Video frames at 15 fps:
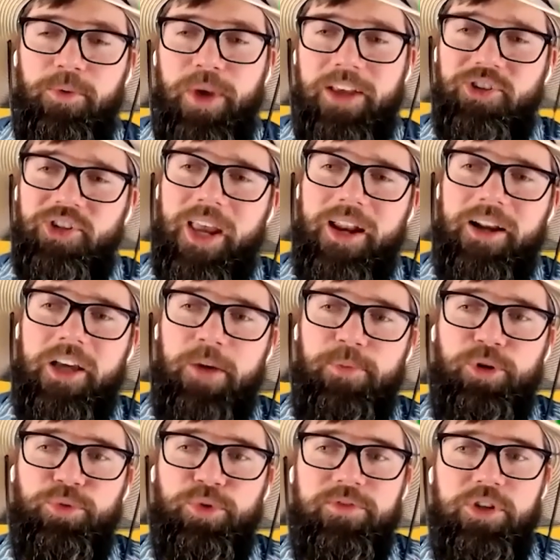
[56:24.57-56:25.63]
we actually had a
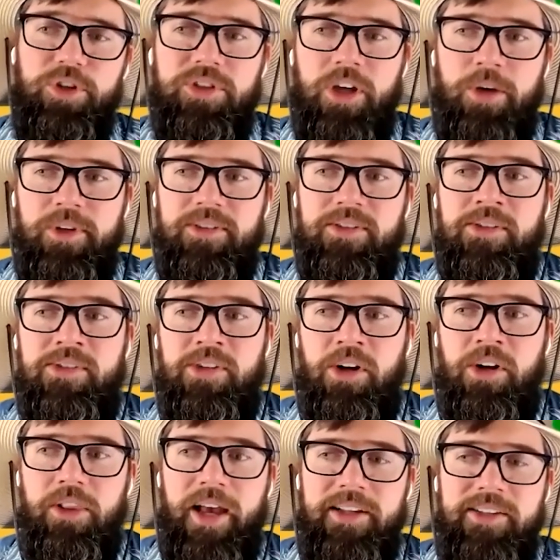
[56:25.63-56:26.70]
couple of reviews come in since
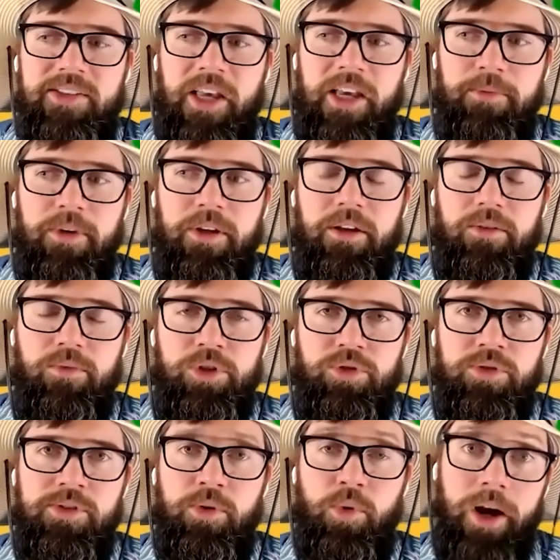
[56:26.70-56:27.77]
our last segment, which
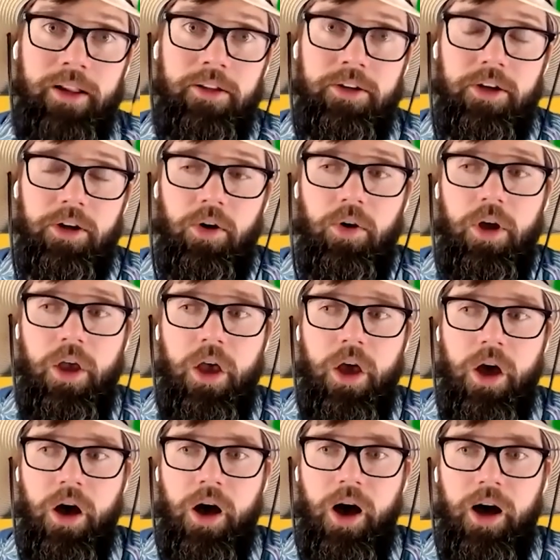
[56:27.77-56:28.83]
was a while ago.
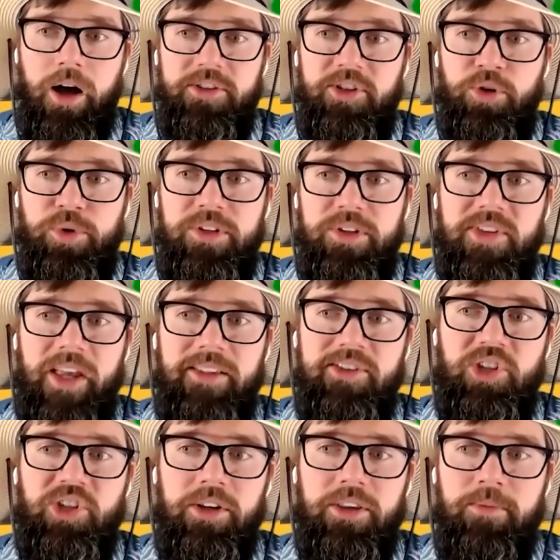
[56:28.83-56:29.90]
So we decided
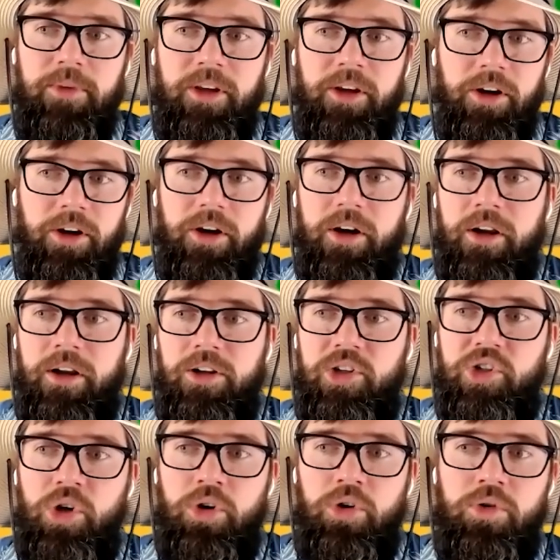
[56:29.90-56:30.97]
to share them here
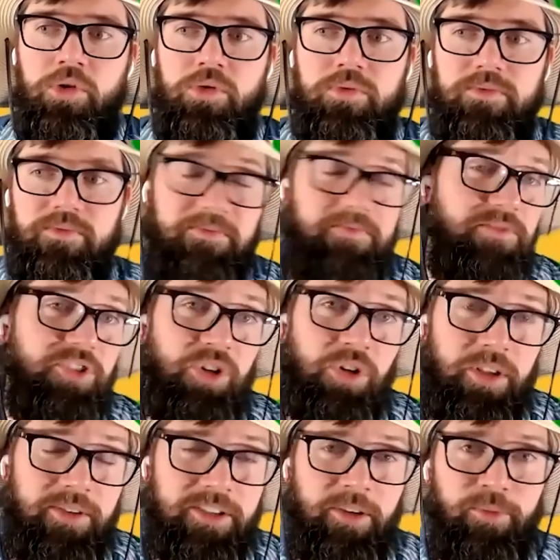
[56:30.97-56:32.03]
and show
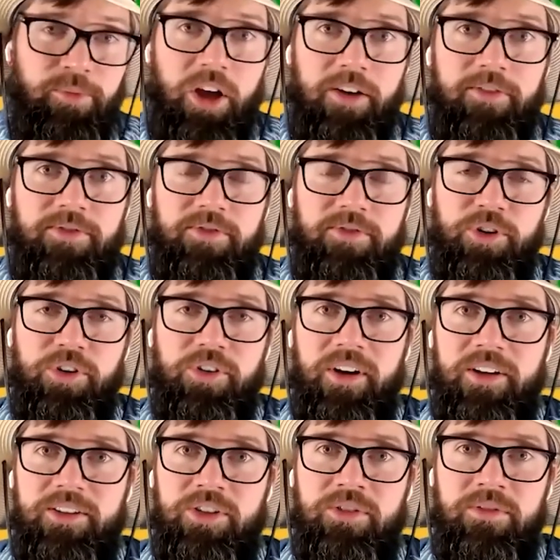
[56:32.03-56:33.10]
them some love
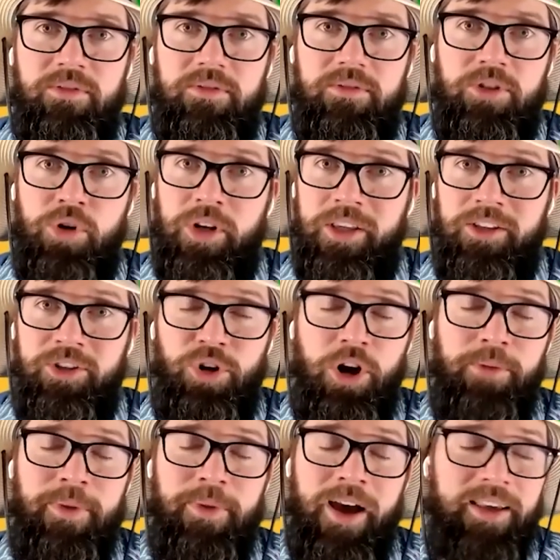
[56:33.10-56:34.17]
for tuning into
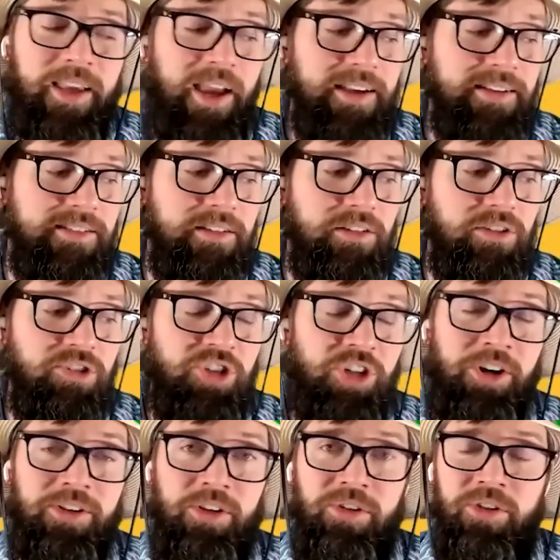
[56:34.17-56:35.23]
our podcast and
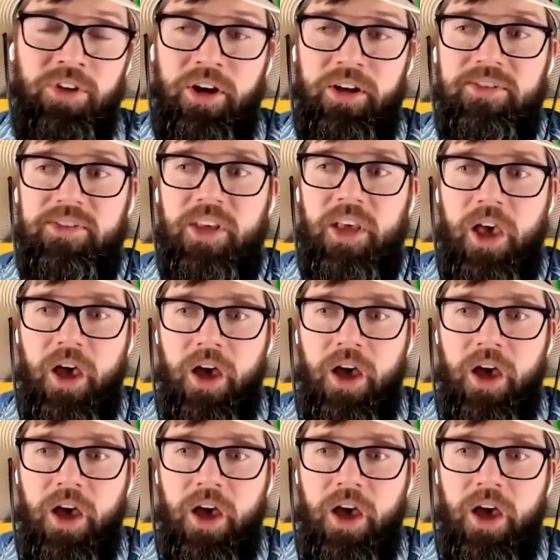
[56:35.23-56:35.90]
sharing their thoughts.